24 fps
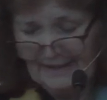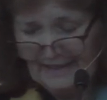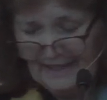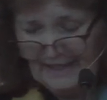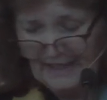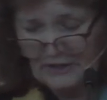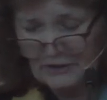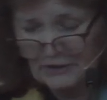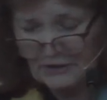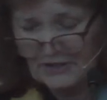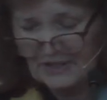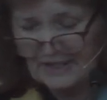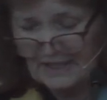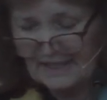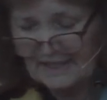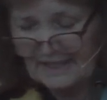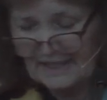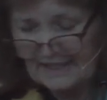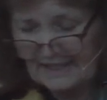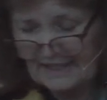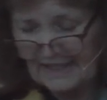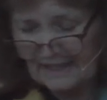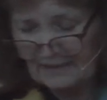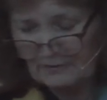In your
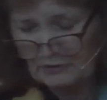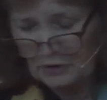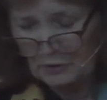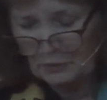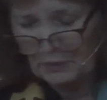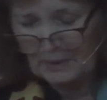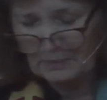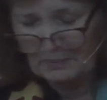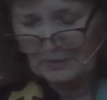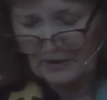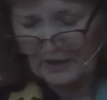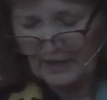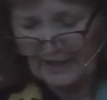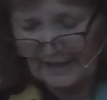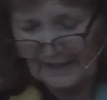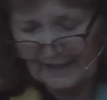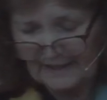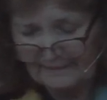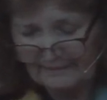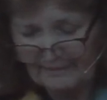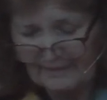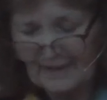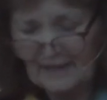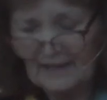Son's name do we pray.
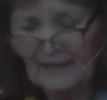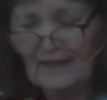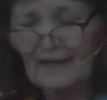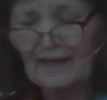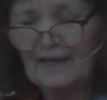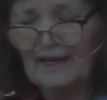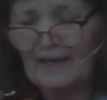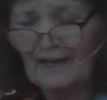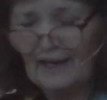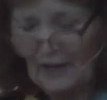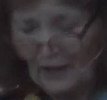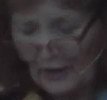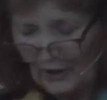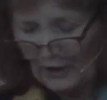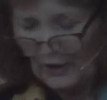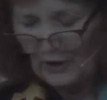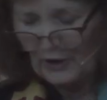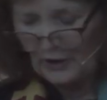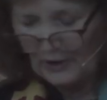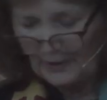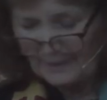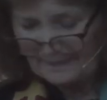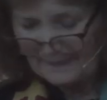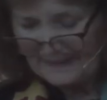
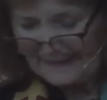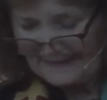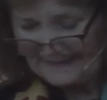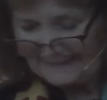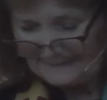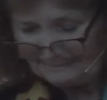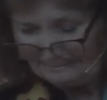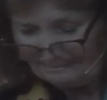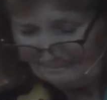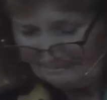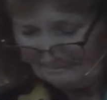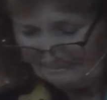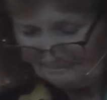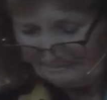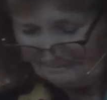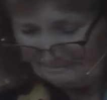Amen.